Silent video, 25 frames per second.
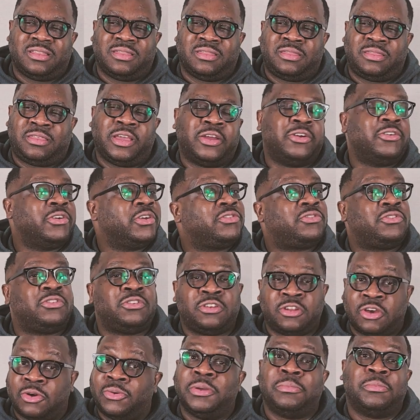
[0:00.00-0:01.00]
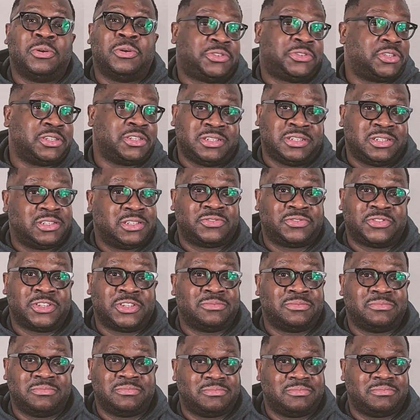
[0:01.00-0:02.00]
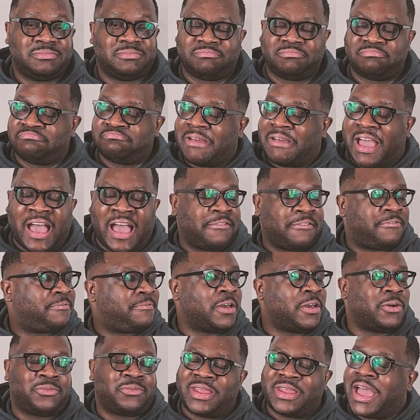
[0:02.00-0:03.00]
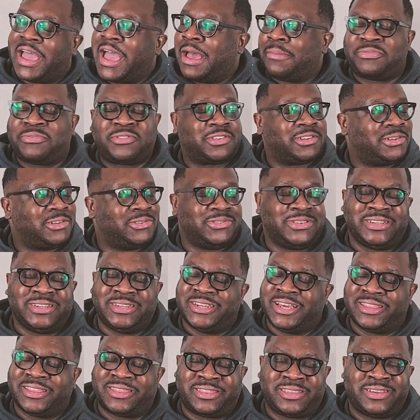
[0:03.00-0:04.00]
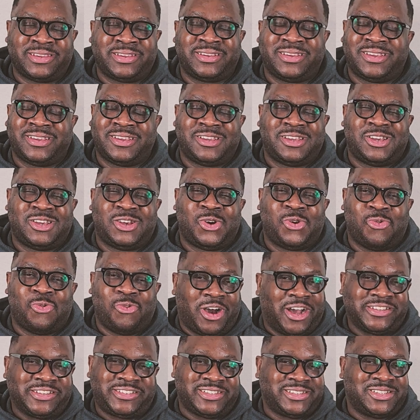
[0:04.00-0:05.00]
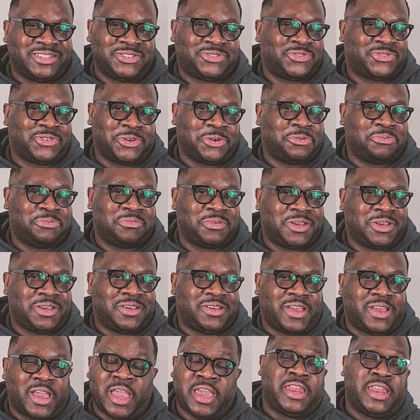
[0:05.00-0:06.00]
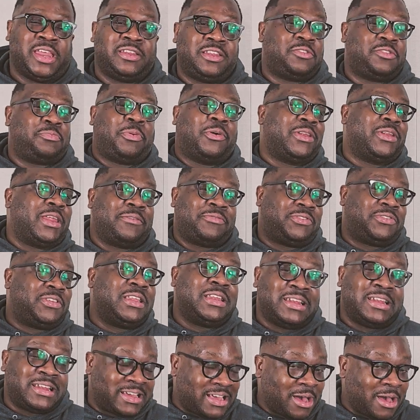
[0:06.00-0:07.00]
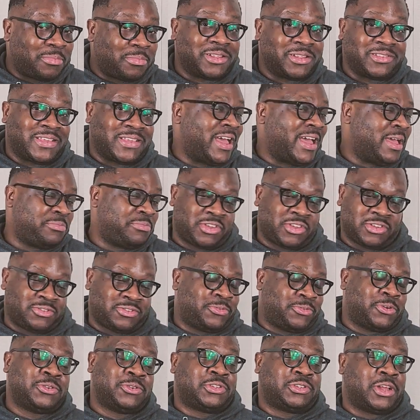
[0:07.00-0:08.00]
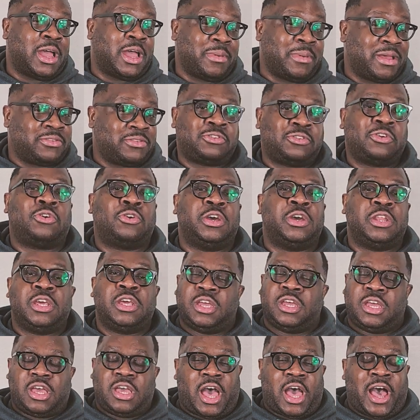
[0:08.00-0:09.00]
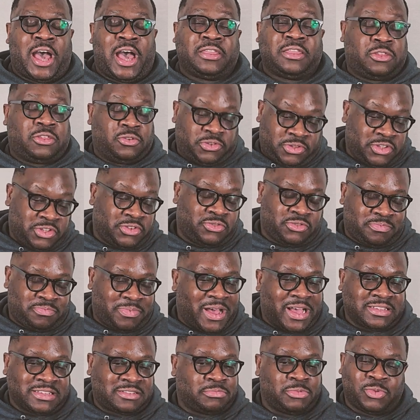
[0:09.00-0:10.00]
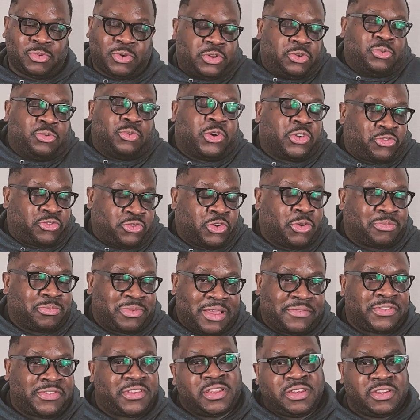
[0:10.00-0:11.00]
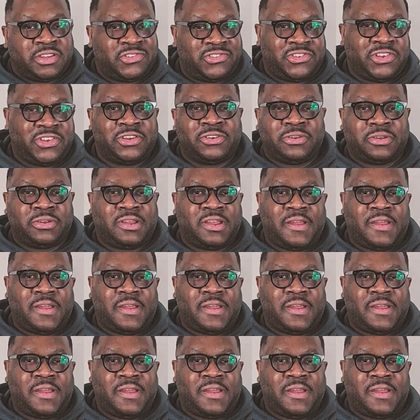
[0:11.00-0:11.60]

There is no emotion in this film. I felt absolutely nothing watching this film. And at this point, I've seen it a couple of times because the first time I saw it, I thought this was possibly one of the worst films I've seen this year.